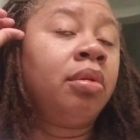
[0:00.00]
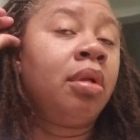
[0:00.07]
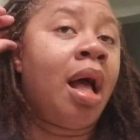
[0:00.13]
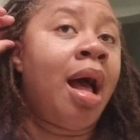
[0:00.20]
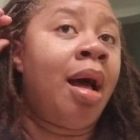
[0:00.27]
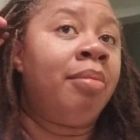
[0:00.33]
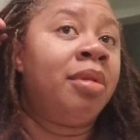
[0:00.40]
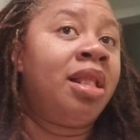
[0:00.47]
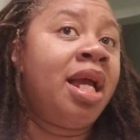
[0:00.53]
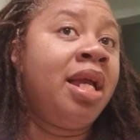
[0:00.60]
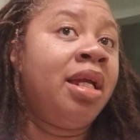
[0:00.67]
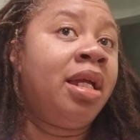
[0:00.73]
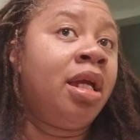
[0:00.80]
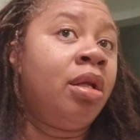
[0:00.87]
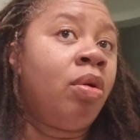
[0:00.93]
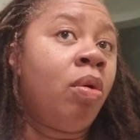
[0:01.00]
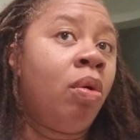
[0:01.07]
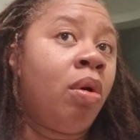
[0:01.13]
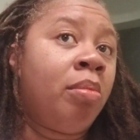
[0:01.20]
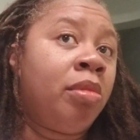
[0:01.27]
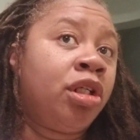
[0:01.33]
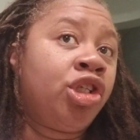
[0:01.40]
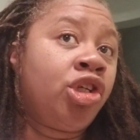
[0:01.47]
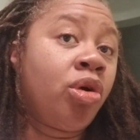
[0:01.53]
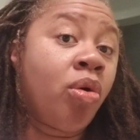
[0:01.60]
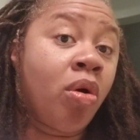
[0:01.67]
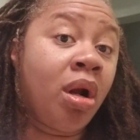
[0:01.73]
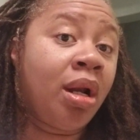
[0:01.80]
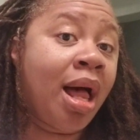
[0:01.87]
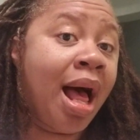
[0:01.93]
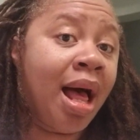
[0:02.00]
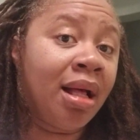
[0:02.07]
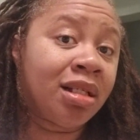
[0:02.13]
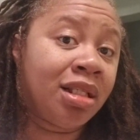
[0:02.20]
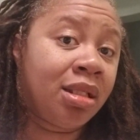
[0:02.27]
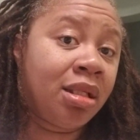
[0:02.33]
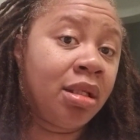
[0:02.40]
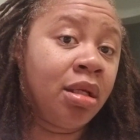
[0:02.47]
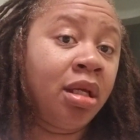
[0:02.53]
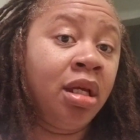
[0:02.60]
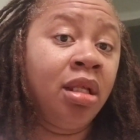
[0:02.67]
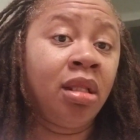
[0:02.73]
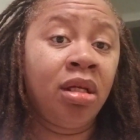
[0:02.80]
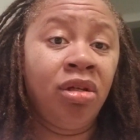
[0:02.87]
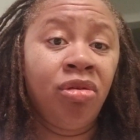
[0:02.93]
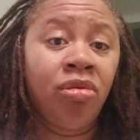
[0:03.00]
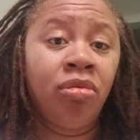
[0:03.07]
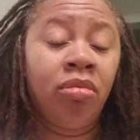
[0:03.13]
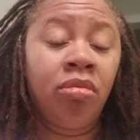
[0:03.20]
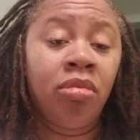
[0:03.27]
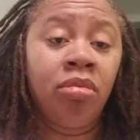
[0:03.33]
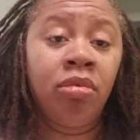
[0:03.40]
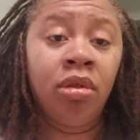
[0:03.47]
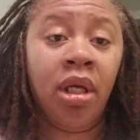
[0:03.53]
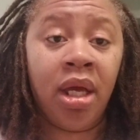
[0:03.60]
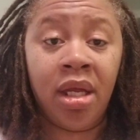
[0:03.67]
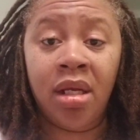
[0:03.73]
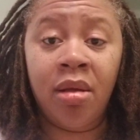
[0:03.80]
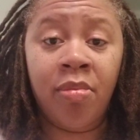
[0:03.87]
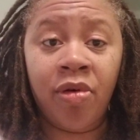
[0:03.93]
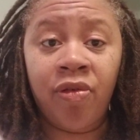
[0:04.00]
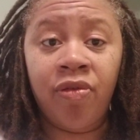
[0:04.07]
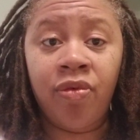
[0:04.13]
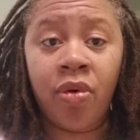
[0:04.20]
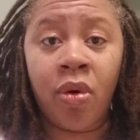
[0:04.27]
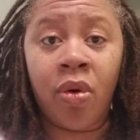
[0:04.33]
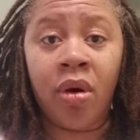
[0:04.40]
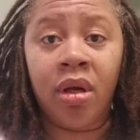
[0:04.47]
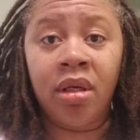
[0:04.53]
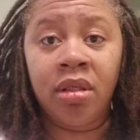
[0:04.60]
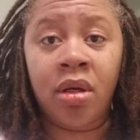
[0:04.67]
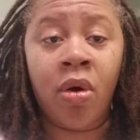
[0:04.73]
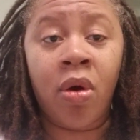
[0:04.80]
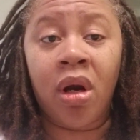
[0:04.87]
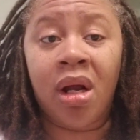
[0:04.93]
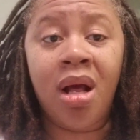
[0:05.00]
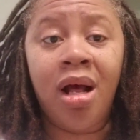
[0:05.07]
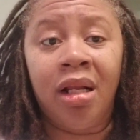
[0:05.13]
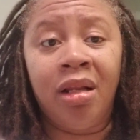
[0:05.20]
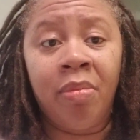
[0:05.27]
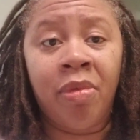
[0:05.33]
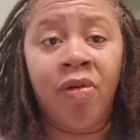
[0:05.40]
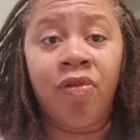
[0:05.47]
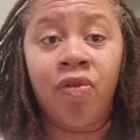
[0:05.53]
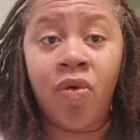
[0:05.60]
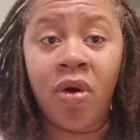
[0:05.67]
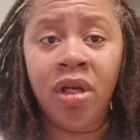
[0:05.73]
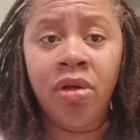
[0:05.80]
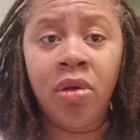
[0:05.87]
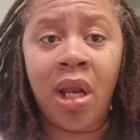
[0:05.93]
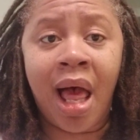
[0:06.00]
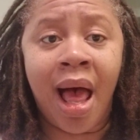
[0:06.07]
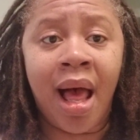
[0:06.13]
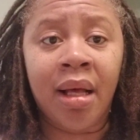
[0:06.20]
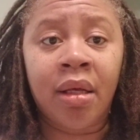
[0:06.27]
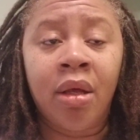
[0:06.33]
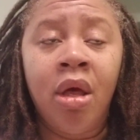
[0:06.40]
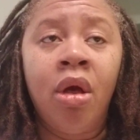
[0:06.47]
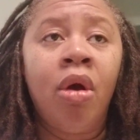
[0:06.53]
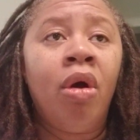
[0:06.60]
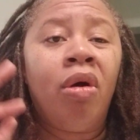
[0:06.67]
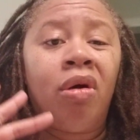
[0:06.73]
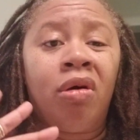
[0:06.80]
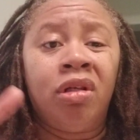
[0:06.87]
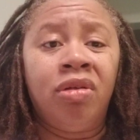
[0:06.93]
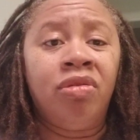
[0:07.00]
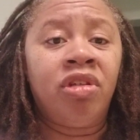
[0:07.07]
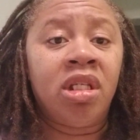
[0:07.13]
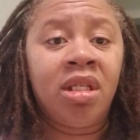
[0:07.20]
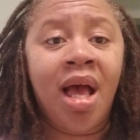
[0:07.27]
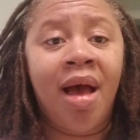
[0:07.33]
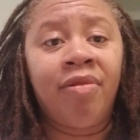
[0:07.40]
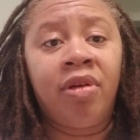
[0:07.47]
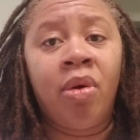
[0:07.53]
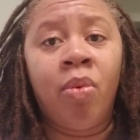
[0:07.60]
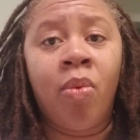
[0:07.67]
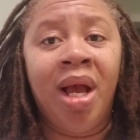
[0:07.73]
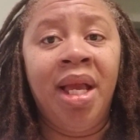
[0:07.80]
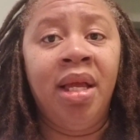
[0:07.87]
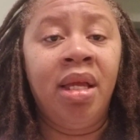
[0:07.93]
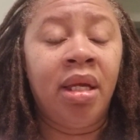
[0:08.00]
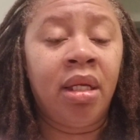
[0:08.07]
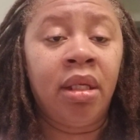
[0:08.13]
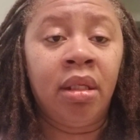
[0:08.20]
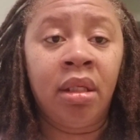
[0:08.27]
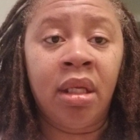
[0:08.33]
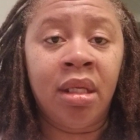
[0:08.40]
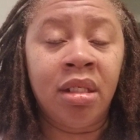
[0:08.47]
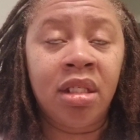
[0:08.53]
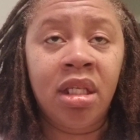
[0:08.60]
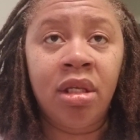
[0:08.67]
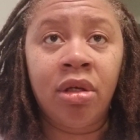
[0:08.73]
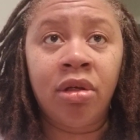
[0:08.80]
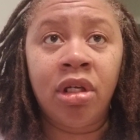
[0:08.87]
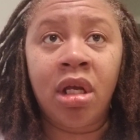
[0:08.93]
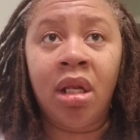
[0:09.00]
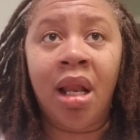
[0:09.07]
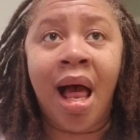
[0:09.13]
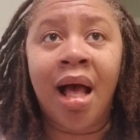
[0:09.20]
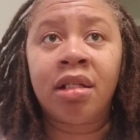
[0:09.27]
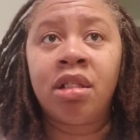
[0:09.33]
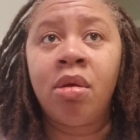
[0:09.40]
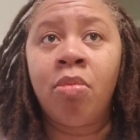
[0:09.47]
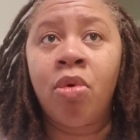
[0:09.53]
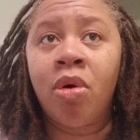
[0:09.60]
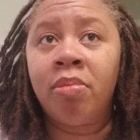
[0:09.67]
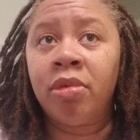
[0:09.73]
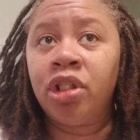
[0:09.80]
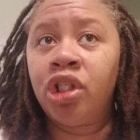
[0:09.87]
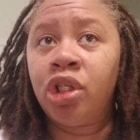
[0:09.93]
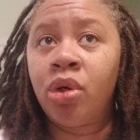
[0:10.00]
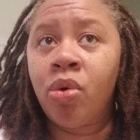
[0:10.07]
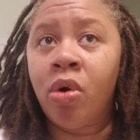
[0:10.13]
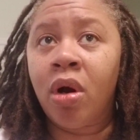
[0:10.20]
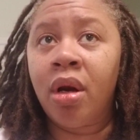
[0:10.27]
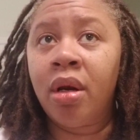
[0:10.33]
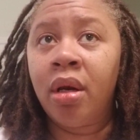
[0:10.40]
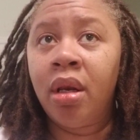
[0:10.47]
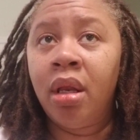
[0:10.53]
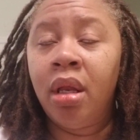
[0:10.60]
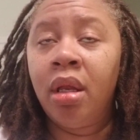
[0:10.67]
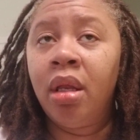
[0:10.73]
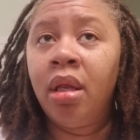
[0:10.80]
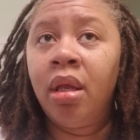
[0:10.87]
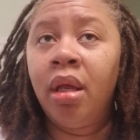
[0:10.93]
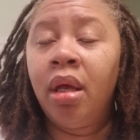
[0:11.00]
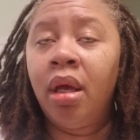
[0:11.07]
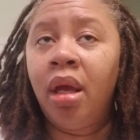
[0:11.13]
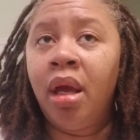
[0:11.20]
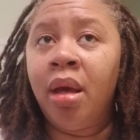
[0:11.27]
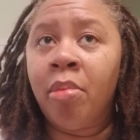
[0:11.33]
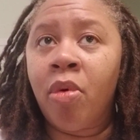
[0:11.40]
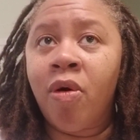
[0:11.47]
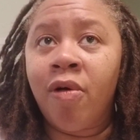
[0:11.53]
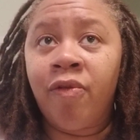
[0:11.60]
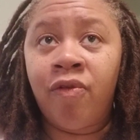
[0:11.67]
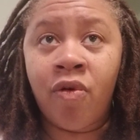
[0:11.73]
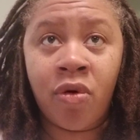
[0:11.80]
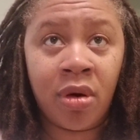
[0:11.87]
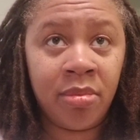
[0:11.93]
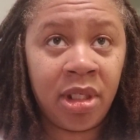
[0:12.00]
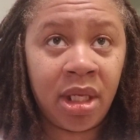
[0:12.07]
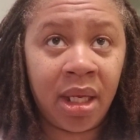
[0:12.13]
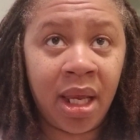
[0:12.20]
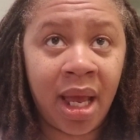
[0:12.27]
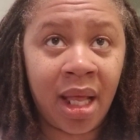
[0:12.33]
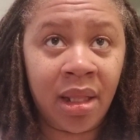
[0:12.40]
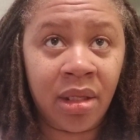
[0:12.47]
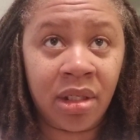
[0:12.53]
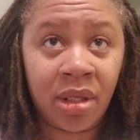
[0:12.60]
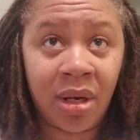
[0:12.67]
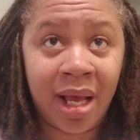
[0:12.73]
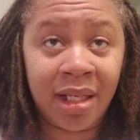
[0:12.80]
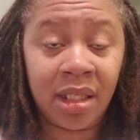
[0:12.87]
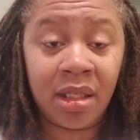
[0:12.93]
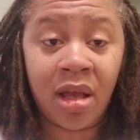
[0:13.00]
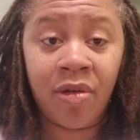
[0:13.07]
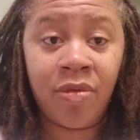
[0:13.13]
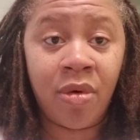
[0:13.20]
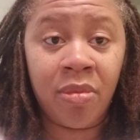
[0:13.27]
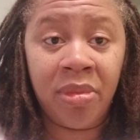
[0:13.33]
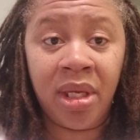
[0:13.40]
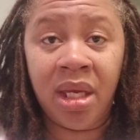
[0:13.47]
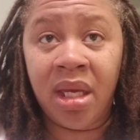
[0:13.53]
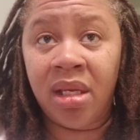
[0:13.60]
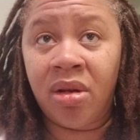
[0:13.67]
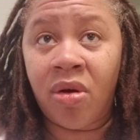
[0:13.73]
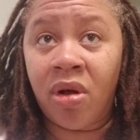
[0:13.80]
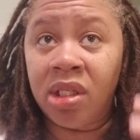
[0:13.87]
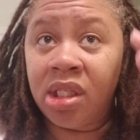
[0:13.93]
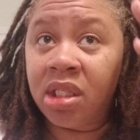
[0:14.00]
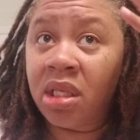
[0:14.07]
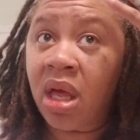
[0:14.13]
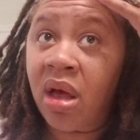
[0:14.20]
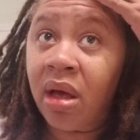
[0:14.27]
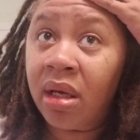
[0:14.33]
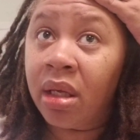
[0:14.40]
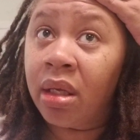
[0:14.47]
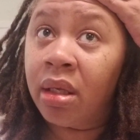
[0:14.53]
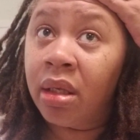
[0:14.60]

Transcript: I'm thinking on mature locks, either you henna or color before you lock, or you just have to wait until your locks are more mature and more formed together, so that stuff won't be getting all stuck.